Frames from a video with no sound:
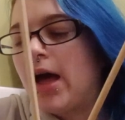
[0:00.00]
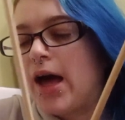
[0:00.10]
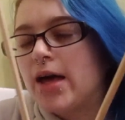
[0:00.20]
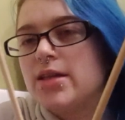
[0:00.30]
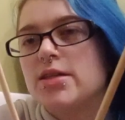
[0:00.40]

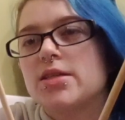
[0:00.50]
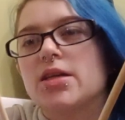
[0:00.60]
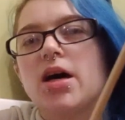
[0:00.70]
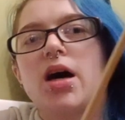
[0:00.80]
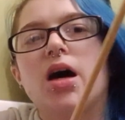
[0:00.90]
and
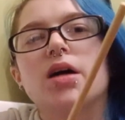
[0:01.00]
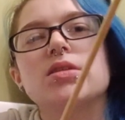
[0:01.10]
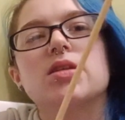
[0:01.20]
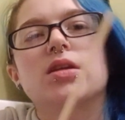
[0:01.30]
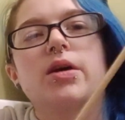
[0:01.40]
I
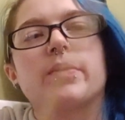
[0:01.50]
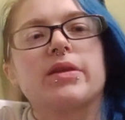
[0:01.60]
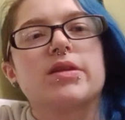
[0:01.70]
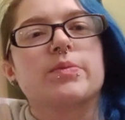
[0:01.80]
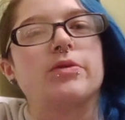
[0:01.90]
didn't know what
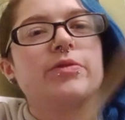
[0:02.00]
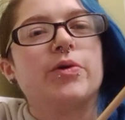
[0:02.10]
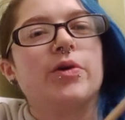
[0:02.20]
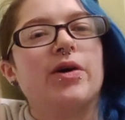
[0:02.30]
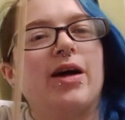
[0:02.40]
these were
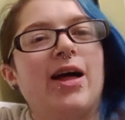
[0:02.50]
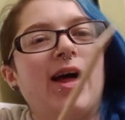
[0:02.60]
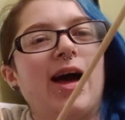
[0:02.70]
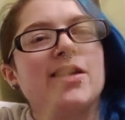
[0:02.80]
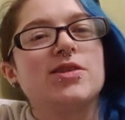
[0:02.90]
for,
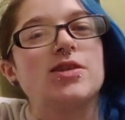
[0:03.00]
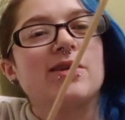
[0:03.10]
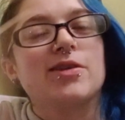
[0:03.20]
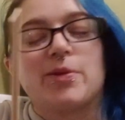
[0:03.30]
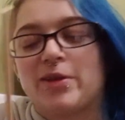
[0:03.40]
and you
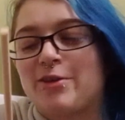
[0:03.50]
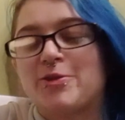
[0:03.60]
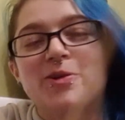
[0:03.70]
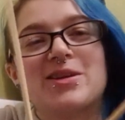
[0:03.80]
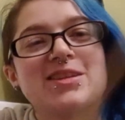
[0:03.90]
don't know what they're
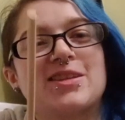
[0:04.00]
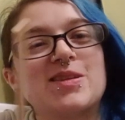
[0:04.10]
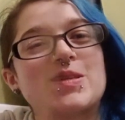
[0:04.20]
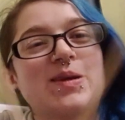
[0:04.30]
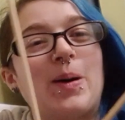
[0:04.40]
for until
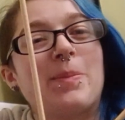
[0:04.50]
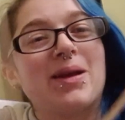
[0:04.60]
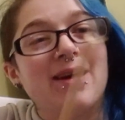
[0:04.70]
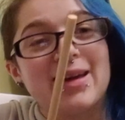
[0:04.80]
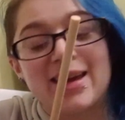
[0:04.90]
you start
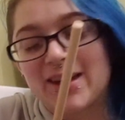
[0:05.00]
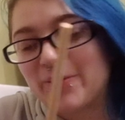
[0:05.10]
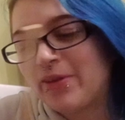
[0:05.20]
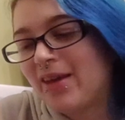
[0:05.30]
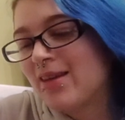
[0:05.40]
plying.